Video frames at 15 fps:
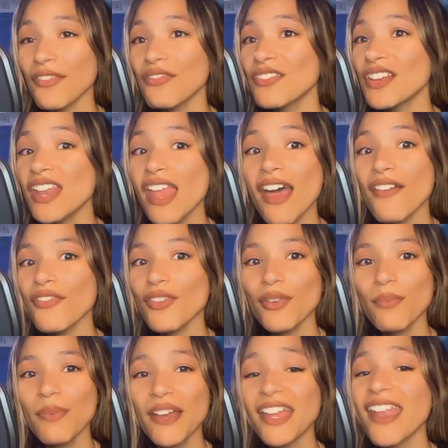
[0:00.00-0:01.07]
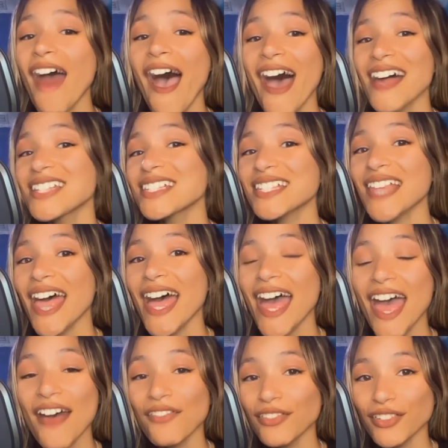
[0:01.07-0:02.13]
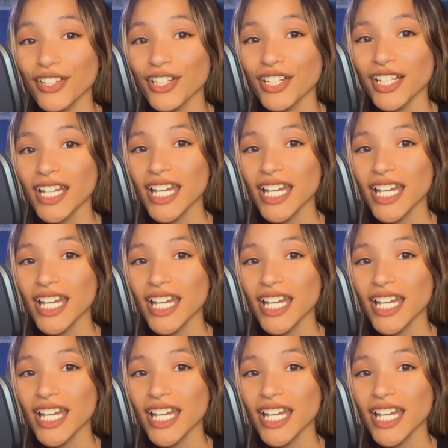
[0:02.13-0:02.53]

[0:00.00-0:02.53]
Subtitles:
never been asked that ever.